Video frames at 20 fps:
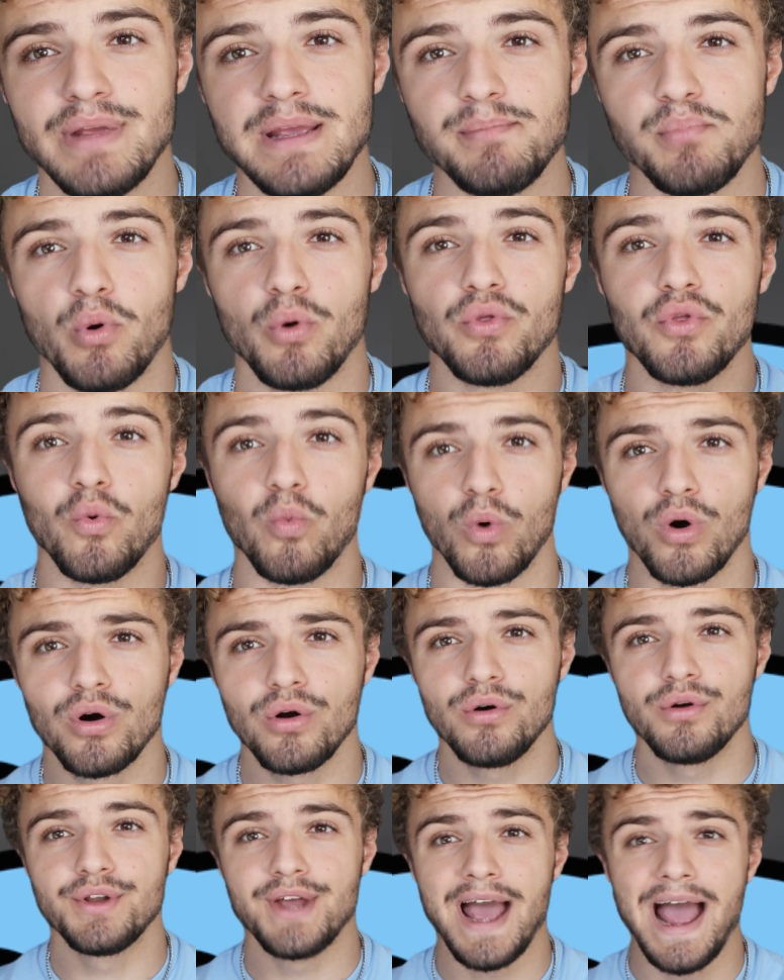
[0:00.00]
people in the
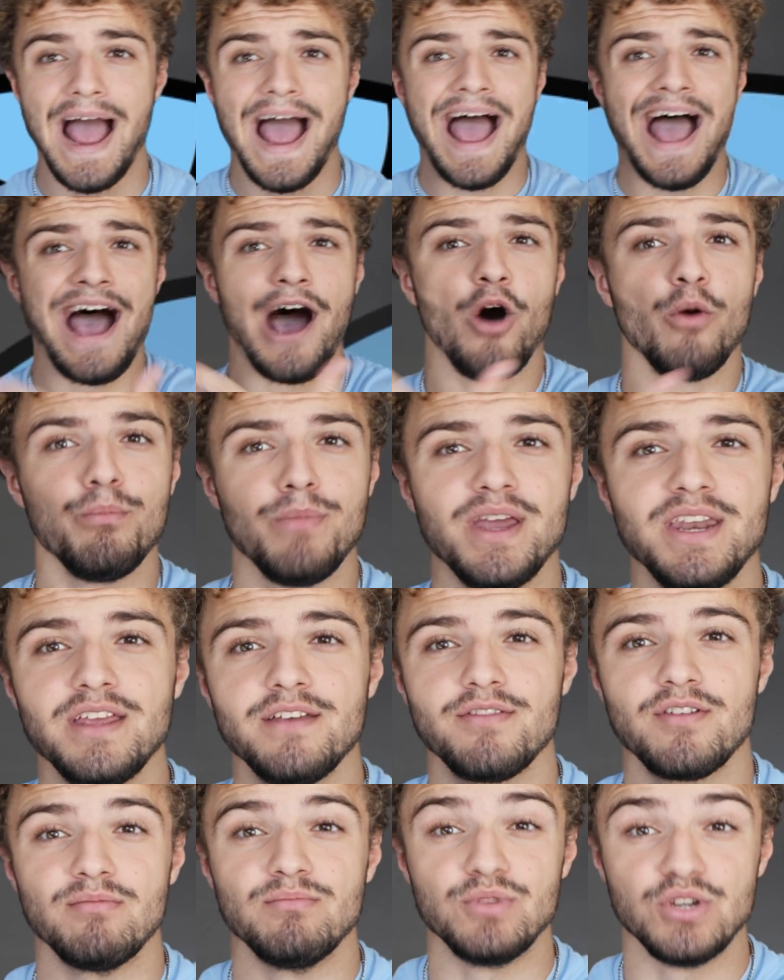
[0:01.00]
world, how many
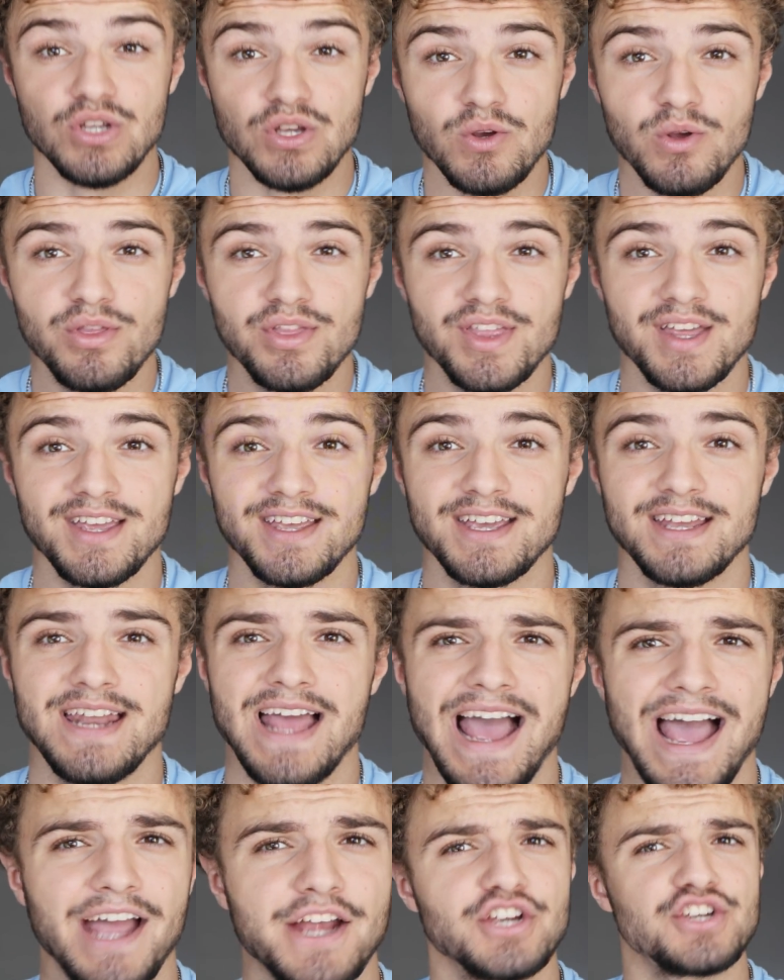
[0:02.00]
of them do you think can
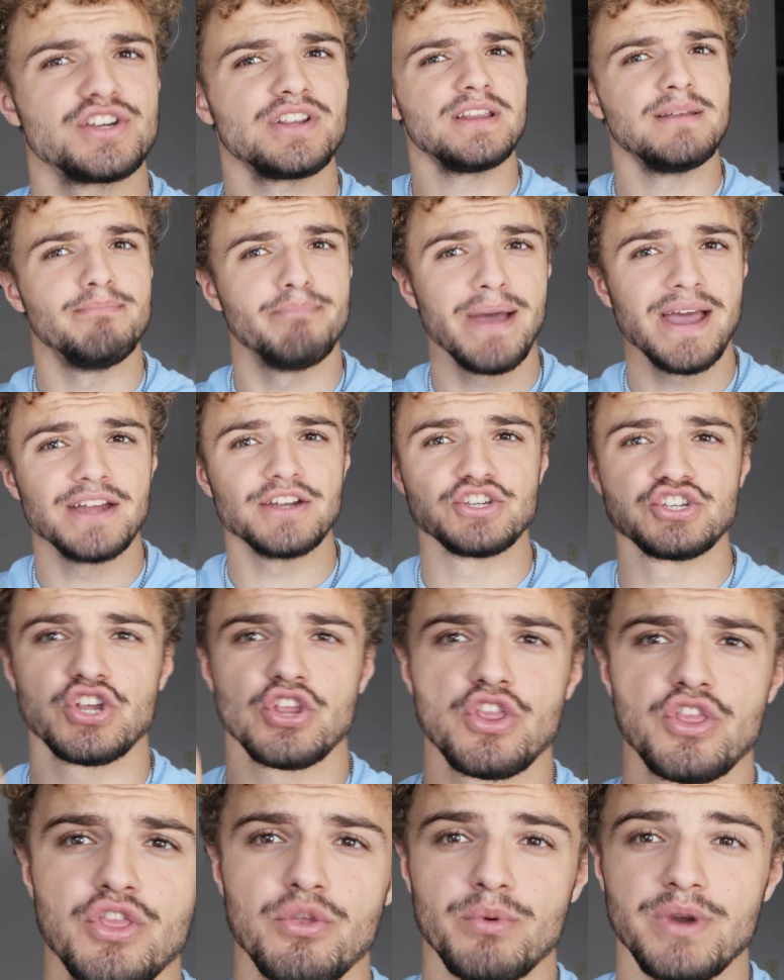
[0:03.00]
actually bench
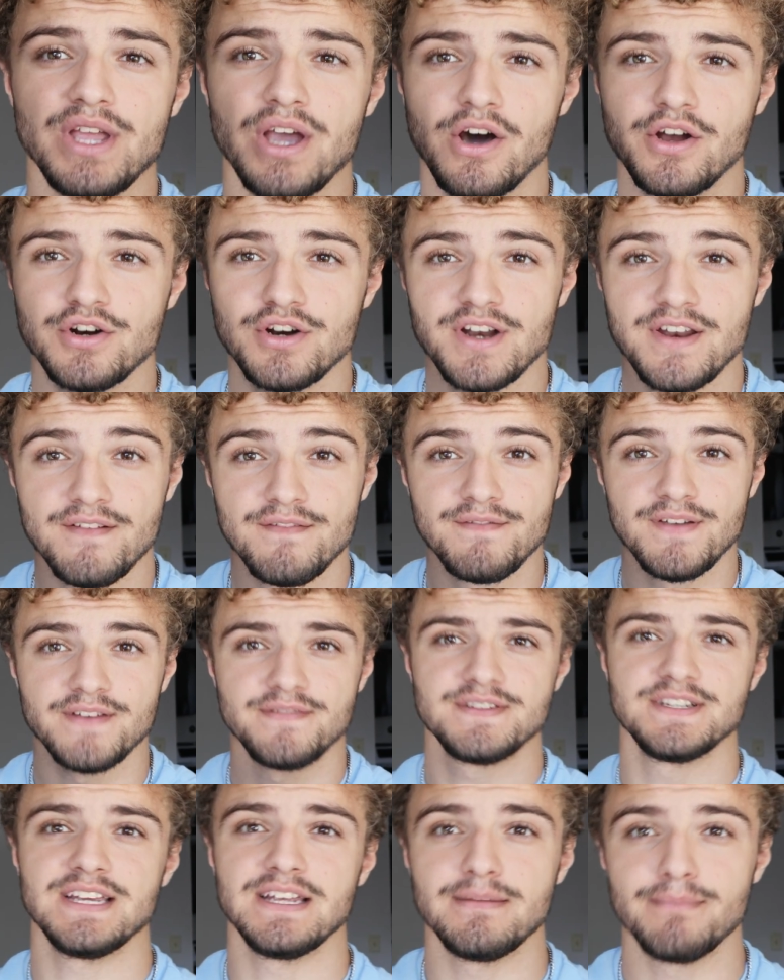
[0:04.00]

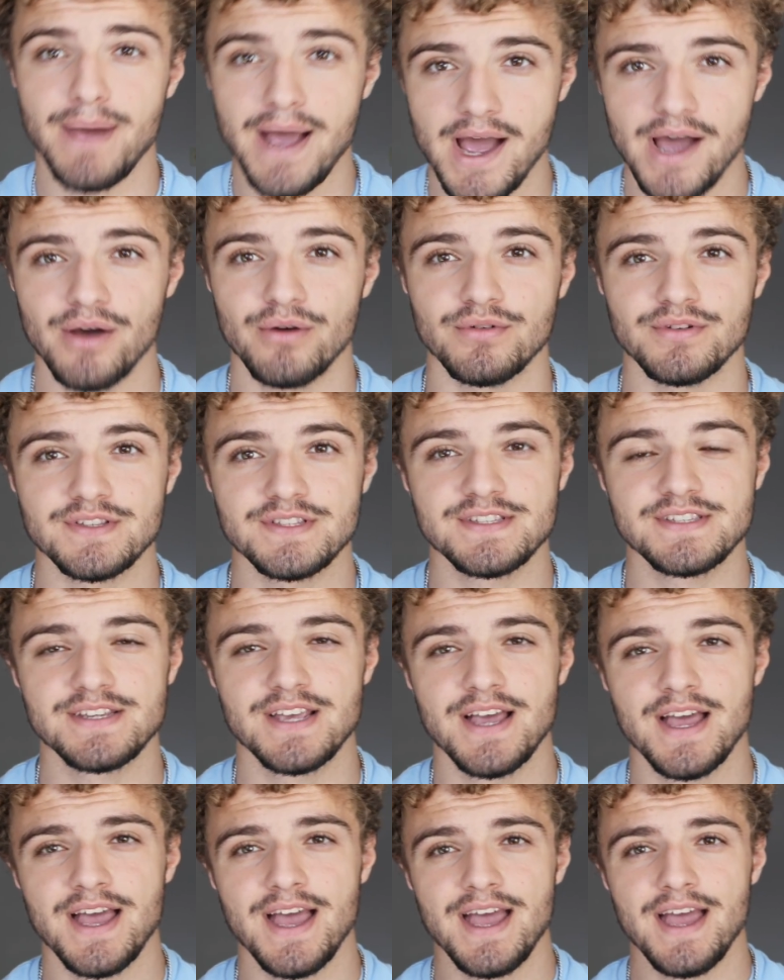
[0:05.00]
315
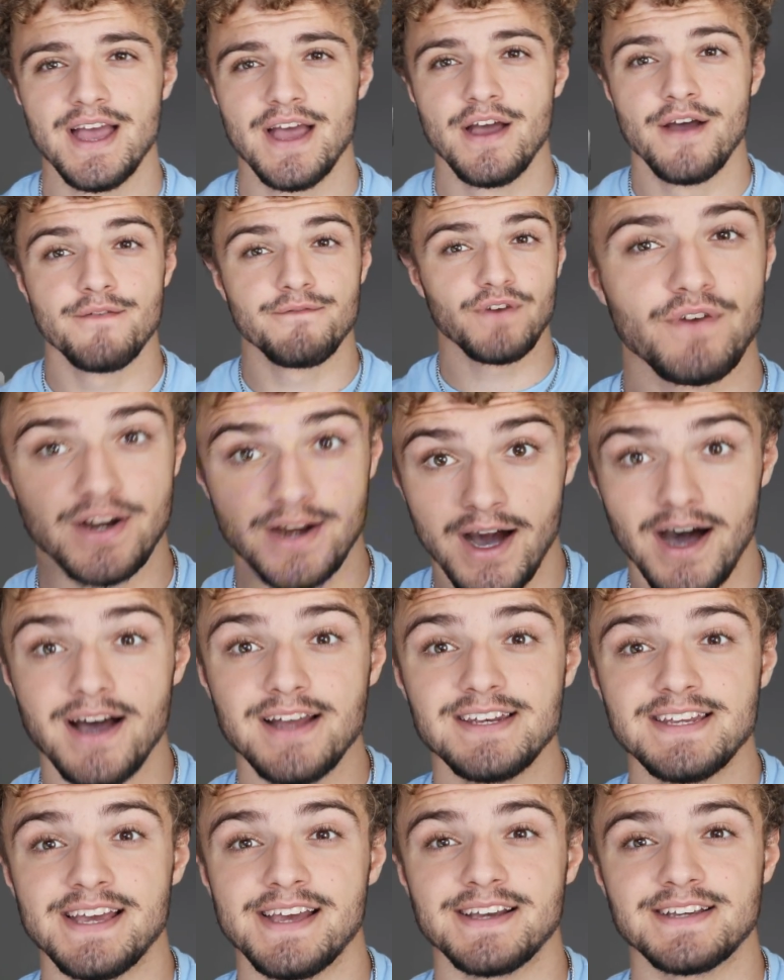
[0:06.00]
pounds? For
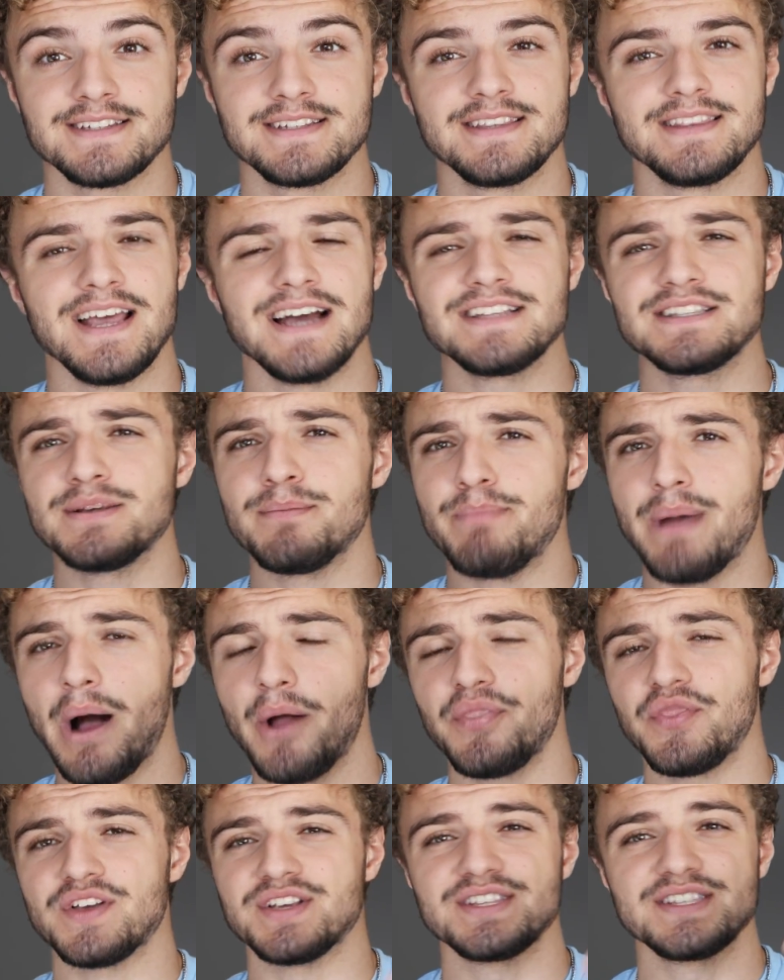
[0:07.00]
context, that's
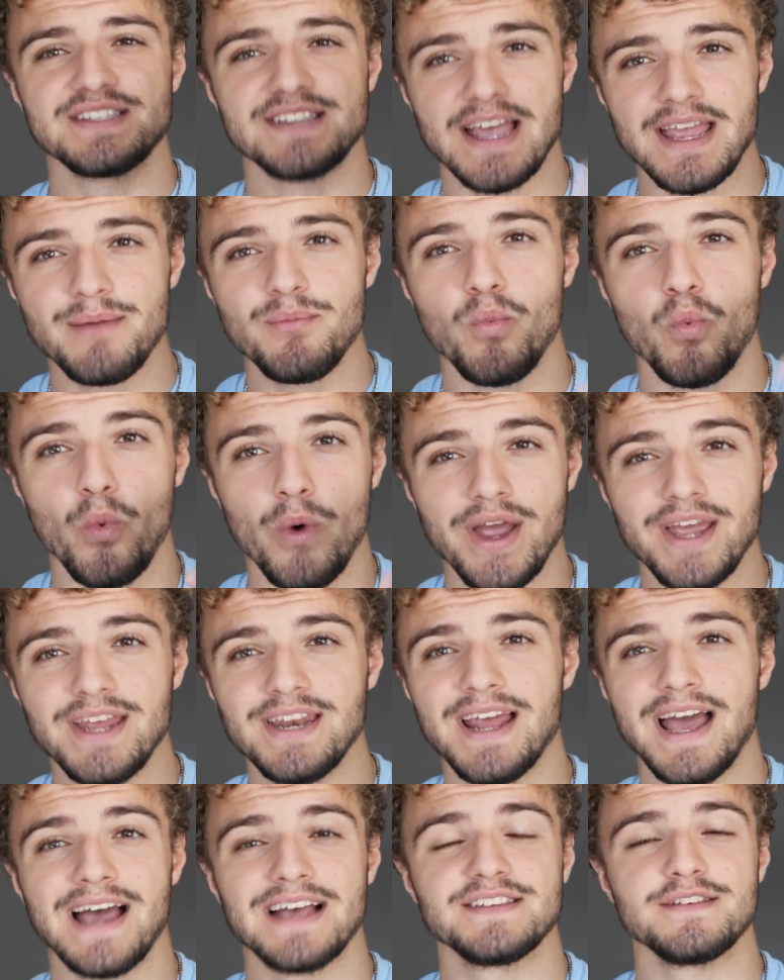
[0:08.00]
about the same
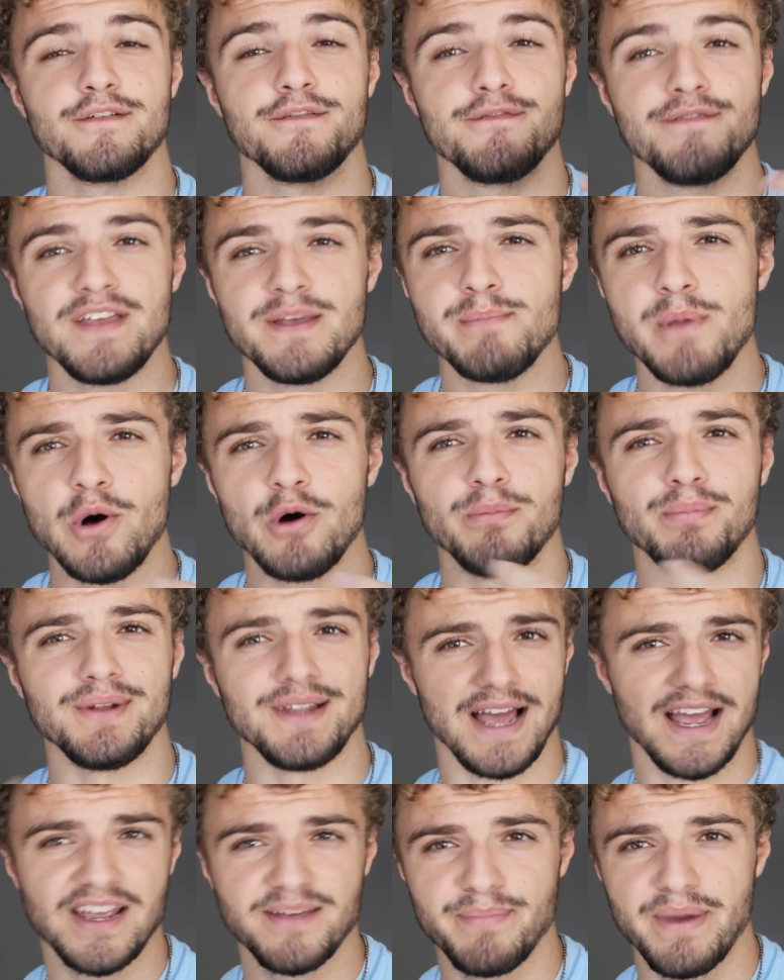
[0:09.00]
weight as a female
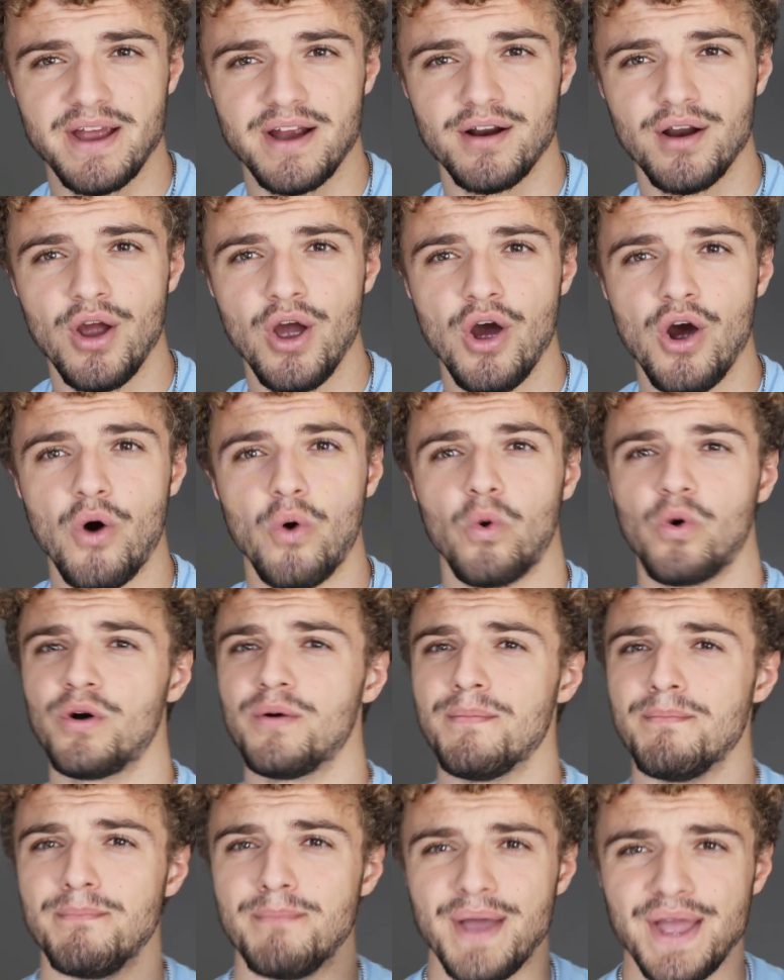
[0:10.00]
black bear or
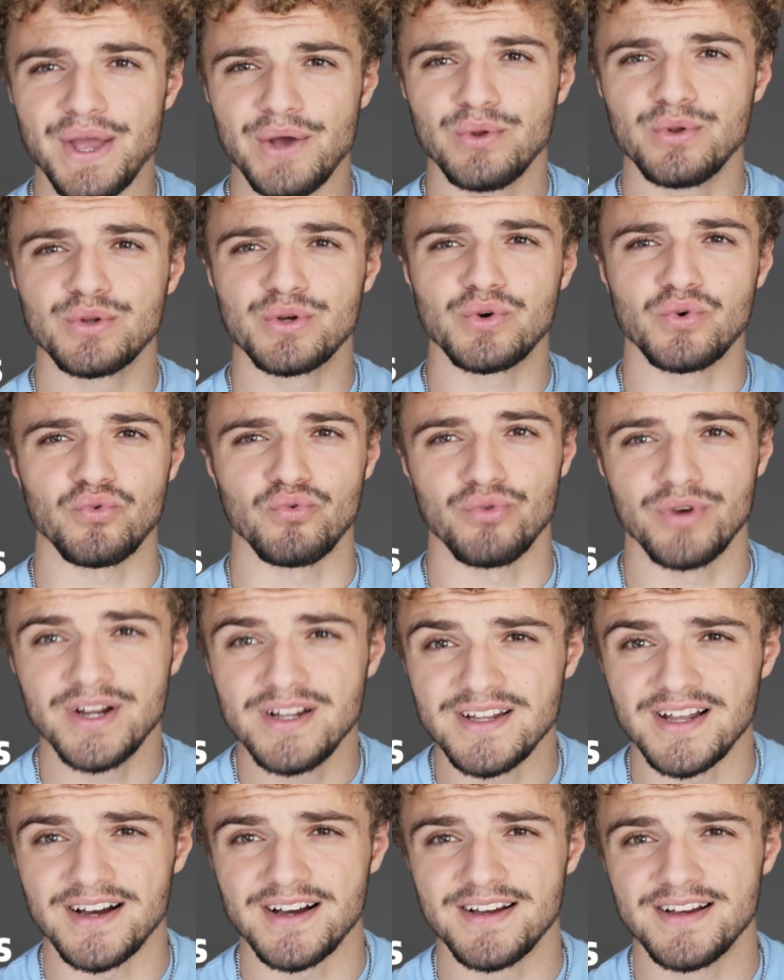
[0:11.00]
a male
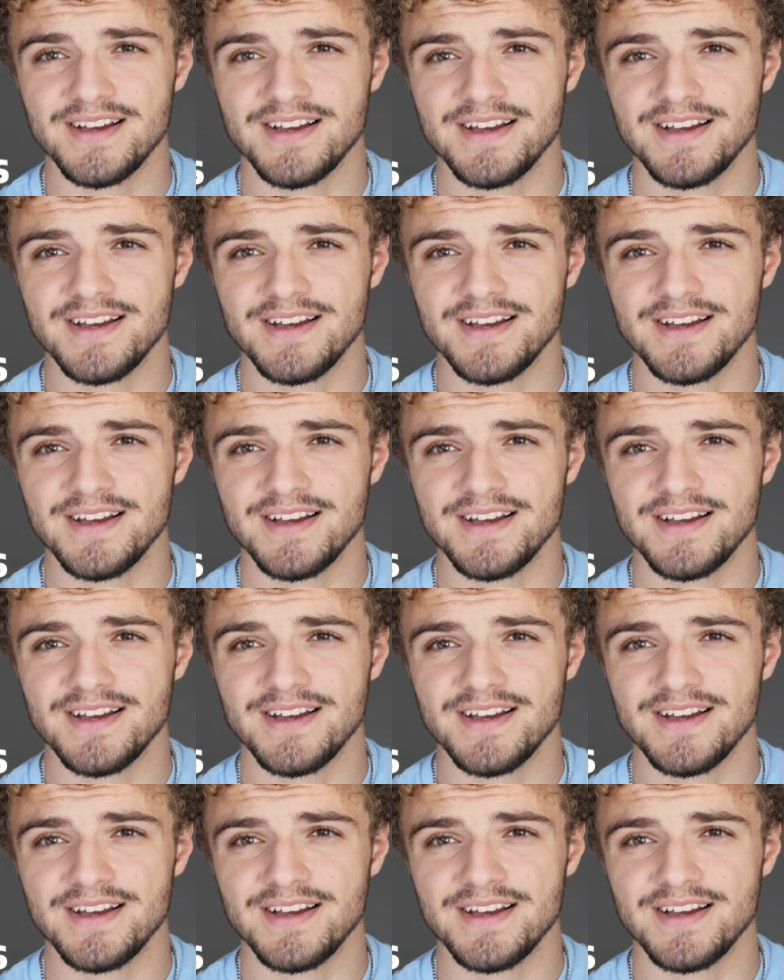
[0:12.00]
gorilla.